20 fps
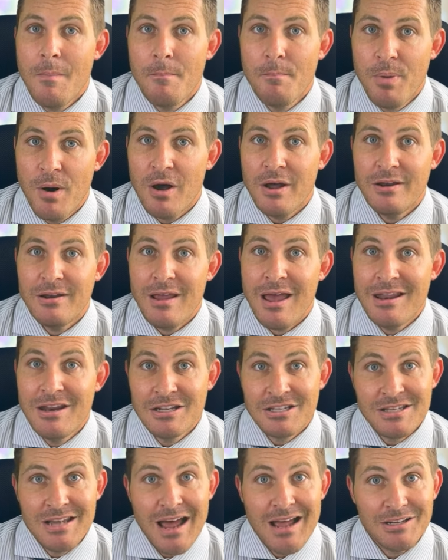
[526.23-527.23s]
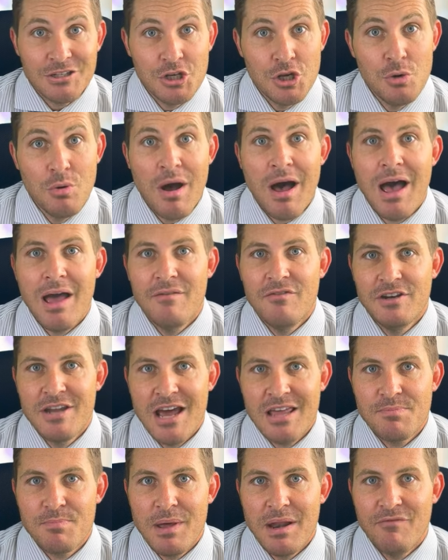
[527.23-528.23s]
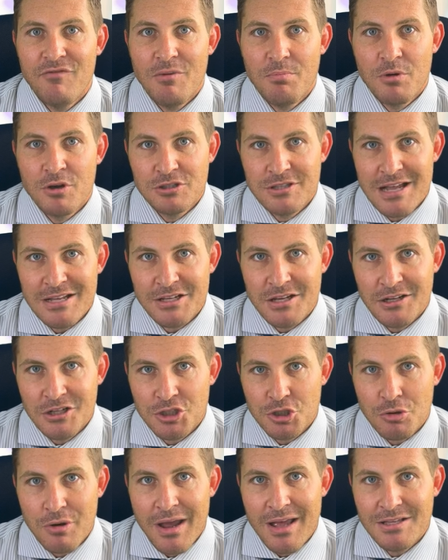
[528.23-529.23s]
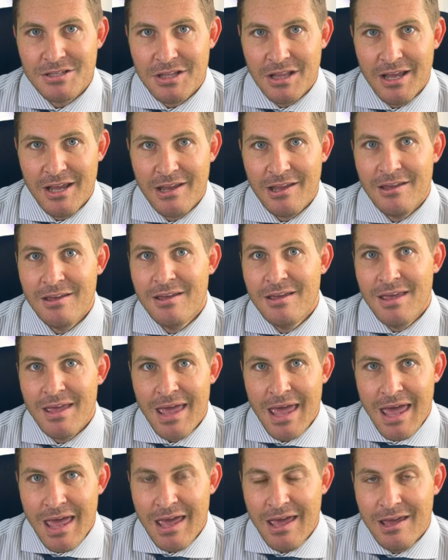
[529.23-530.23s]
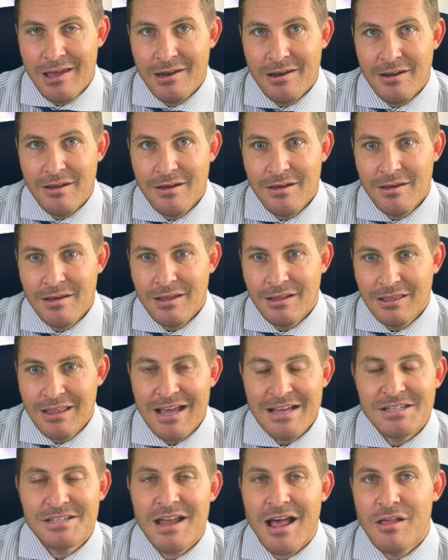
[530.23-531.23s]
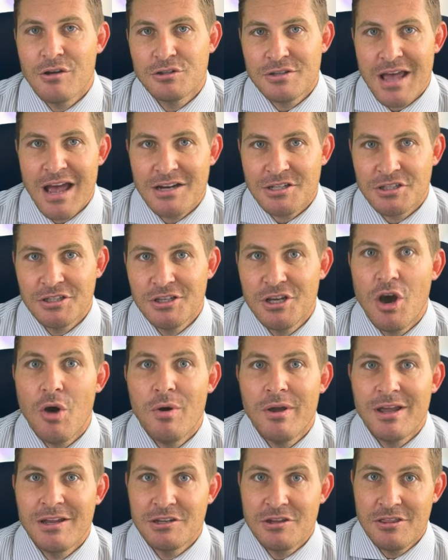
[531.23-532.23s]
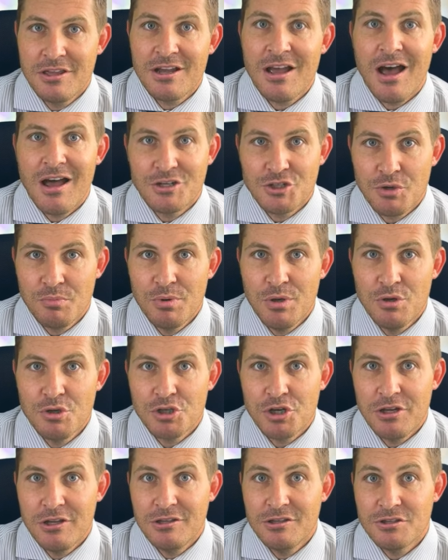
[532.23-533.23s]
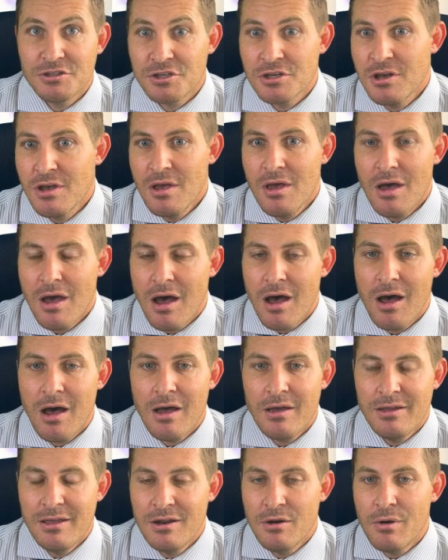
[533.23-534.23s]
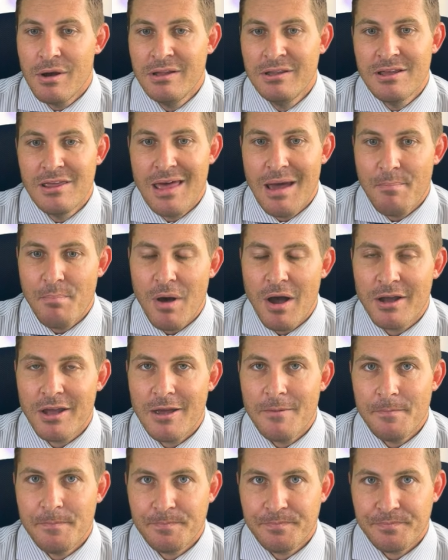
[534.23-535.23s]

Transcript: but, and it's not too high of a death benefit, because that's going to translate in less dollars actually going into the contributions, uh, you know, into that bucket.